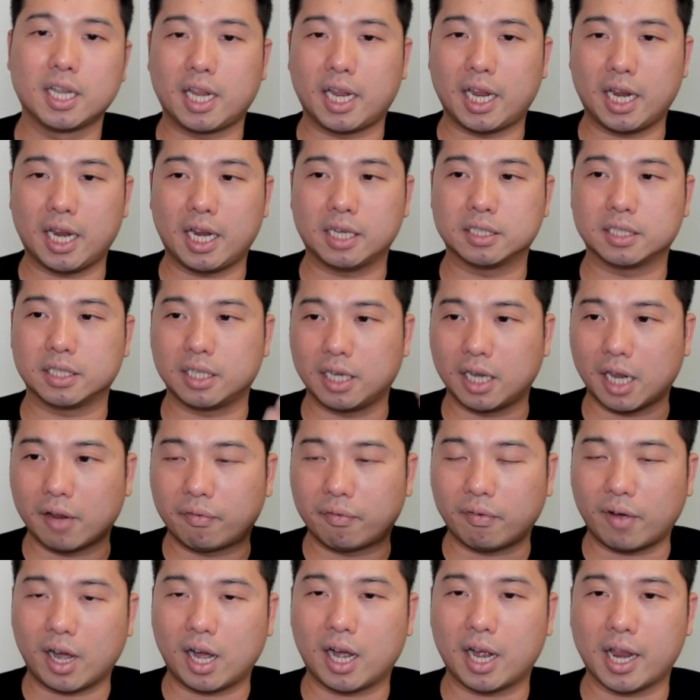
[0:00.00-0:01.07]
And
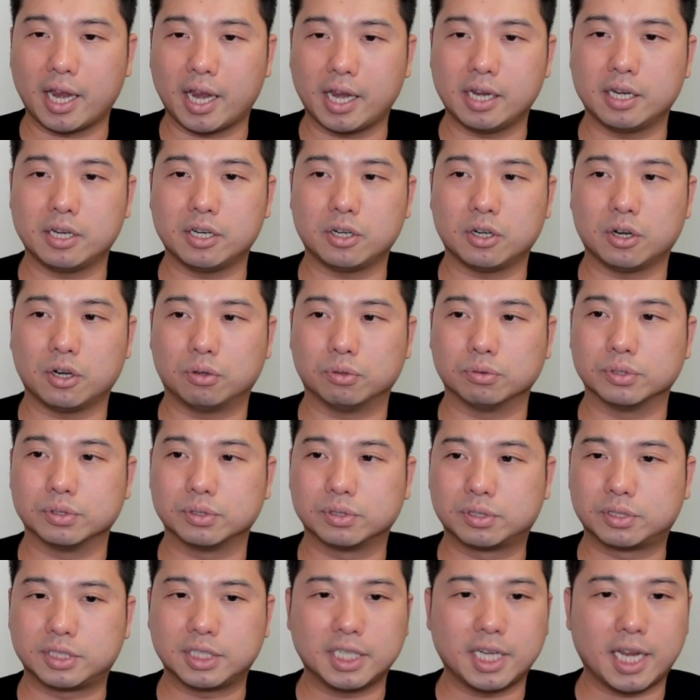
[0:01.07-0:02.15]
if I,
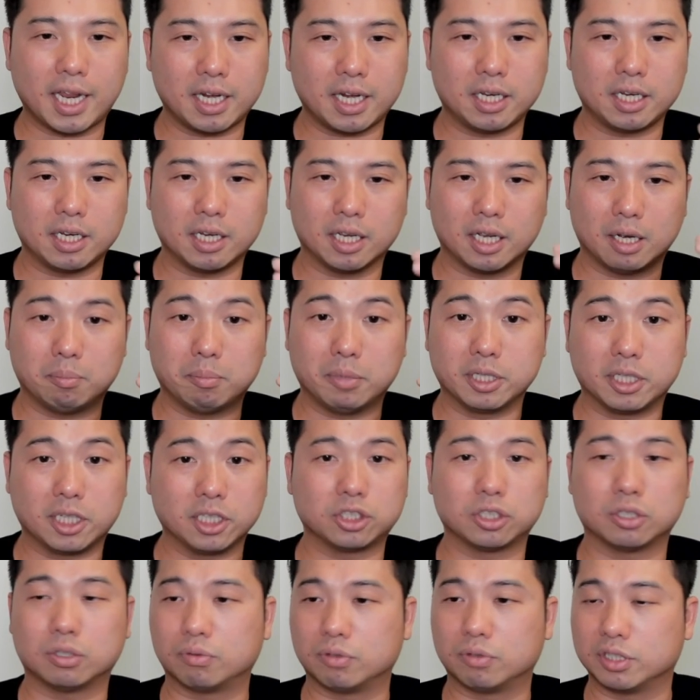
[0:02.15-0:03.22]
see any
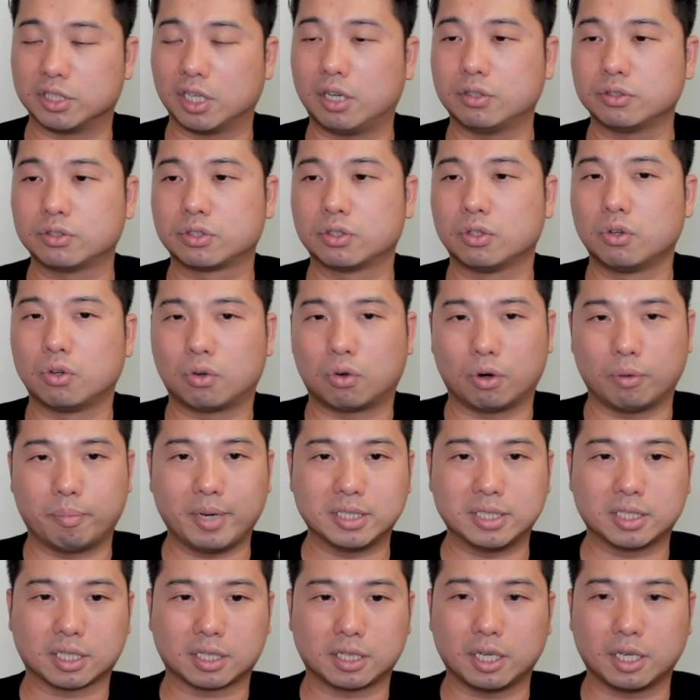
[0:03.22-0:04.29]
additional results or
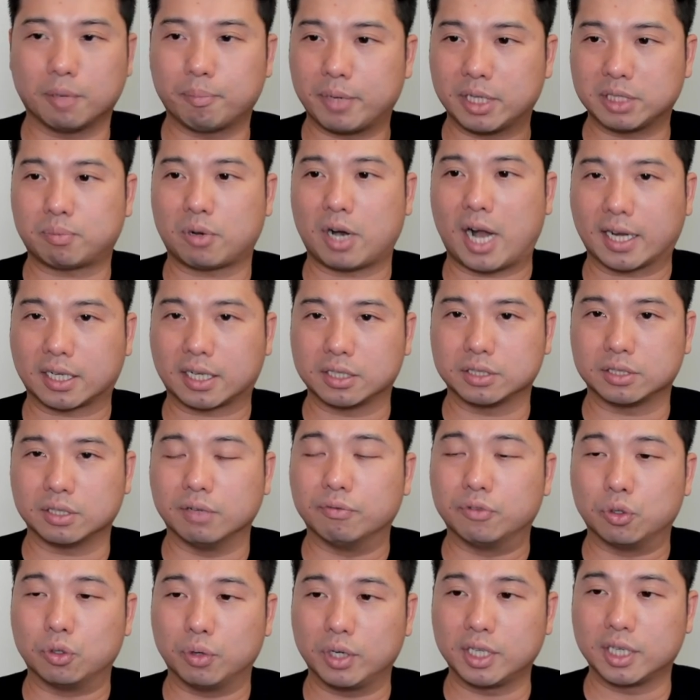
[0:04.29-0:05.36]
basically a best practice
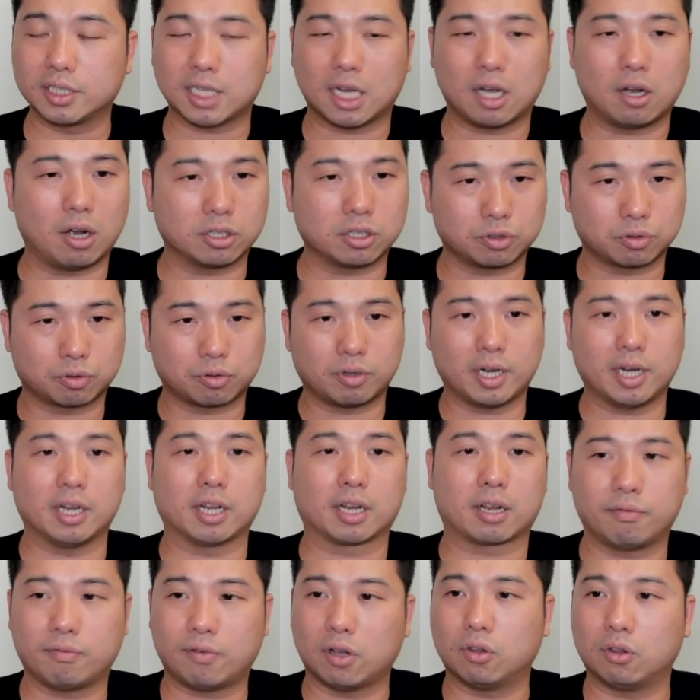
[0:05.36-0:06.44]
of doing this, I'll also create
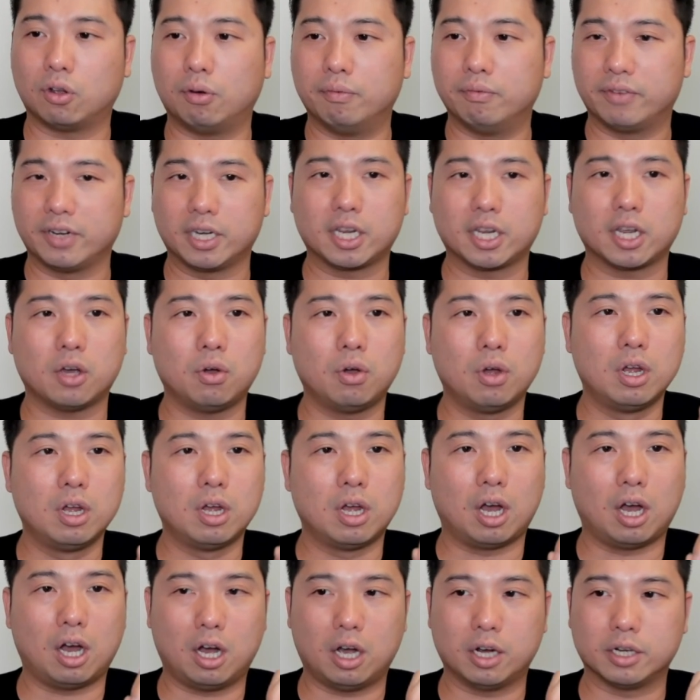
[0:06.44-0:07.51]
like a follow-up video
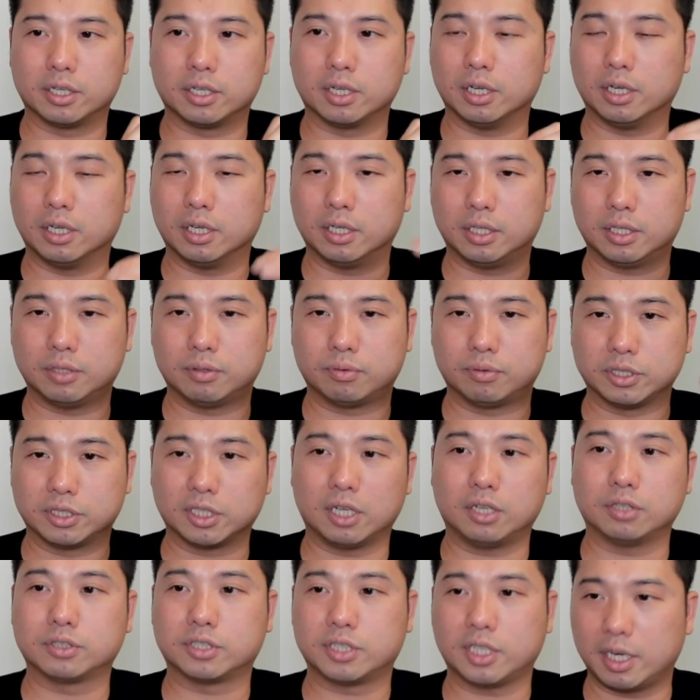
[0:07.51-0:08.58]
on the
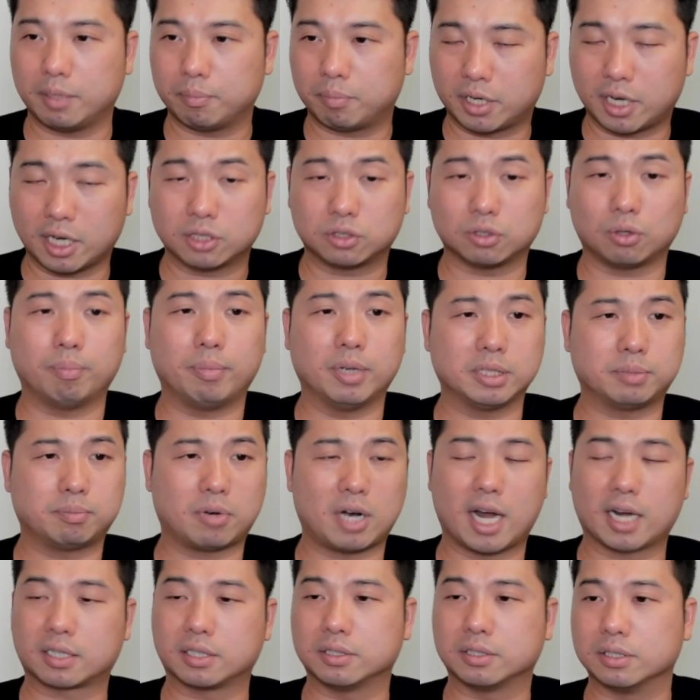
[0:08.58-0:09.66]
results and potential best
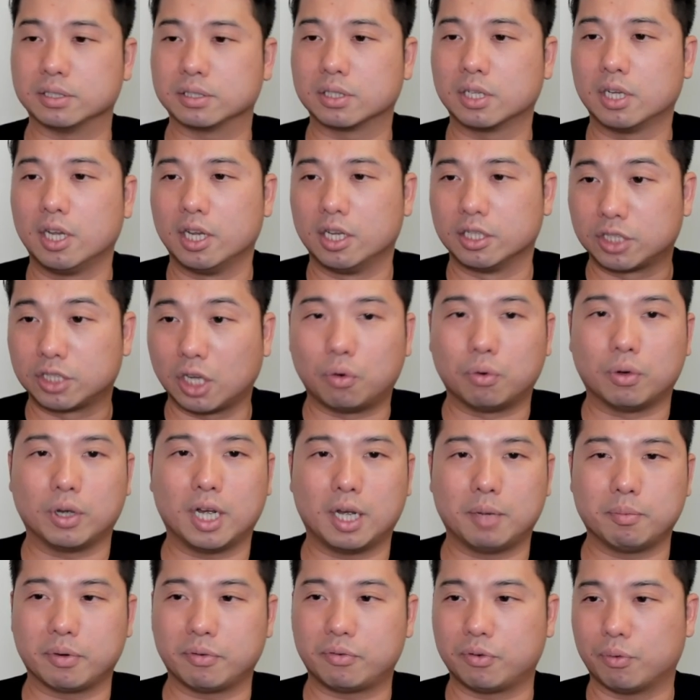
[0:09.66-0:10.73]
practices. So
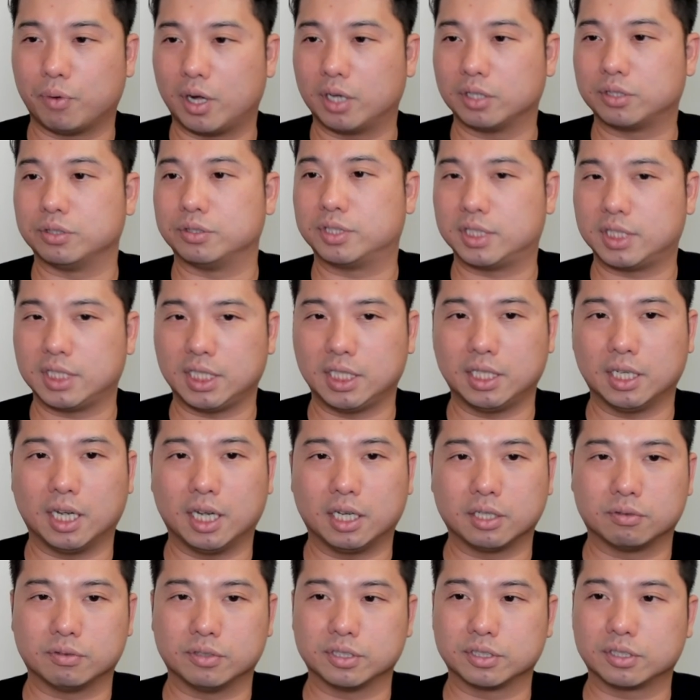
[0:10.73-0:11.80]
if you want to see
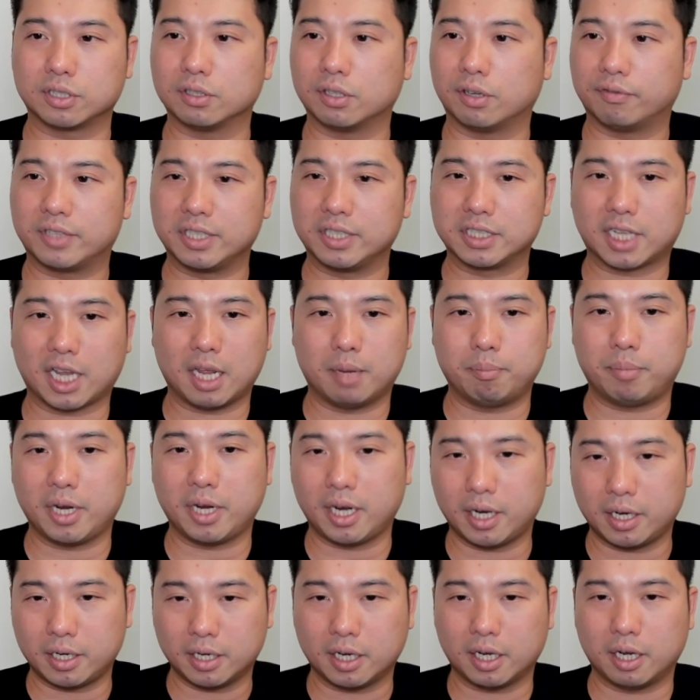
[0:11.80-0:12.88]
the result of this
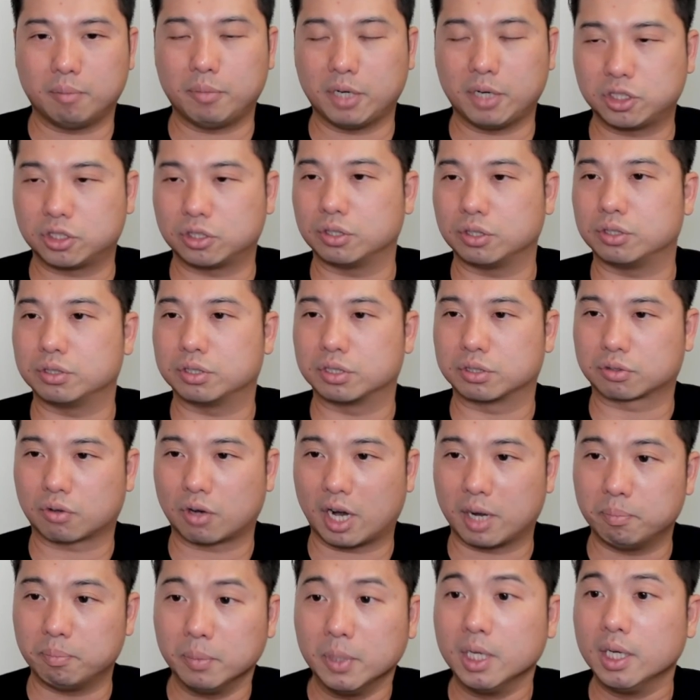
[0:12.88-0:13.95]
campaign, make sure to subscribe.